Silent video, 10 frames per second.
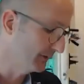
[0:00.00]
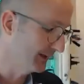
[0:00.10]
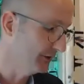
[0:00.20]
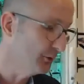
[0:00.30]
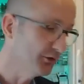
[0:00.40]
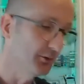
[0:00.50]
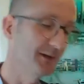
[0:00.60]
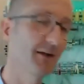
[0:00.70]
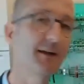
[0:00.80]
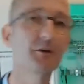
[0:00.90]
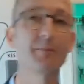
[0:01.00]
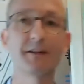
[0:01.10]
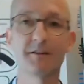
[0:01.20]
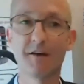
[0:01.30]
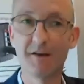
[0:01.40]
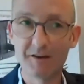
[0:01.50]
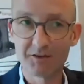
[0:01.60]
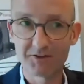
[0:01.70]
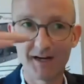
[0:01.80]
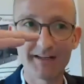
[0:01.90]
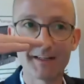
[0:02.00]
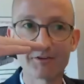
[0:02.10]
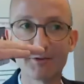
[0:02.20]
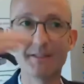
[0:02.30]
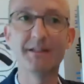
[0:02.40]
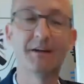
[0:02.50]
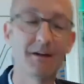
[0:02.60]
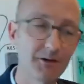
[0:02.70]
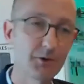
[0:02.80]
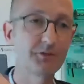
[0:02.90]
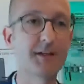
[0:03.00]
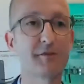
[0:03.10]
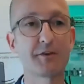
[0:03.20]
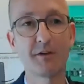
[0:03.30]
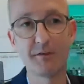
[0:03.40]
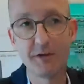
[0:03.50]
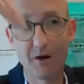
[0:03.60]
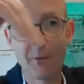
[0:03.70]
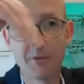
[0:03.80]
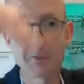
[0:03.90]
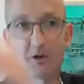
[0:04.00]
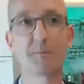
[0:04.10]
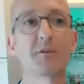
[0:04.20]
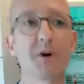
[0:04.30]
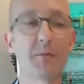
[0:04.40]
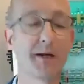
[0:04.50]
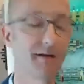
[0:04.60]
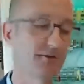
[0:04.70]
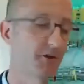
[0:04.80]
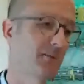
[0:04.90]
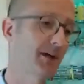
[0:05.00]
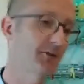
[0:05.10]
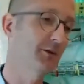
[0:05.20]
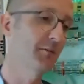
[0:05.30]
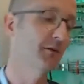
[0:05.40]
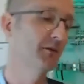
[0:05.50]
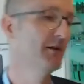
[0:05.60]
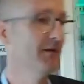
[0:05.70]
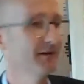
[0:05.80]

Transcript: get used to it a little bit. Side entry looks different. Now we talk about top entry, but